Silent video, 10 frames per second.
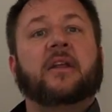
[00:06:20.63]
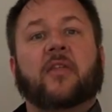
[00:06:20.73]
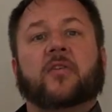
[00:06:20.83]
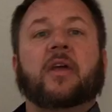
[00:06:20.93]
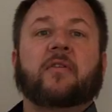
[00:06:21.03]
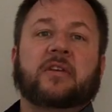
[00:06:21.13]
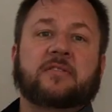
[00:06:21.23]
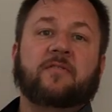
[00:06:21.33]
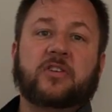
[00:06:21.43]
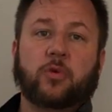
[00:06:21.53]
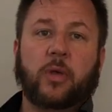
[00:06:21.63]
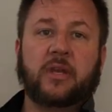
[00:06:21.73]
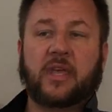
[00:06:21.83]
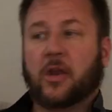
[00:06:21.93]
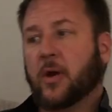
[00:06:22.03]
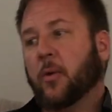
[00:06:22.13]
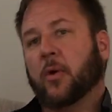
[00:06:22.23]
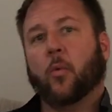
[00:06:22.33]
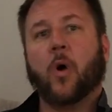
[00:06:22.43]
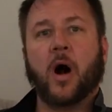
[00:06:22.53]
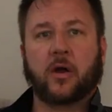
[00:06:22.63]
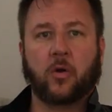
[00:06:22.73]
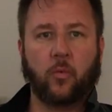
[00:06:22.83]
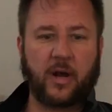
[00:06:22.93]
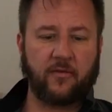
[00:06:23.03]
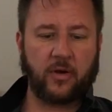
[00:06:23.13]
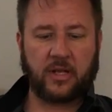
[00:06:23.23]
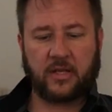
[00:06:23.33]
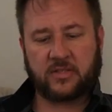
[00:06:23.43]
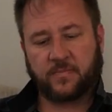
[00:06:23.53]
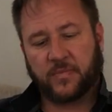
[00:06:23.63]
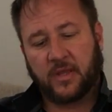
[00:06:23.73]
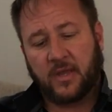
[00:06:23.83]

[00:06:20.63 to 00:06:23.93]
Now they're giving us a visual indicator. I want to walk or whatever it is.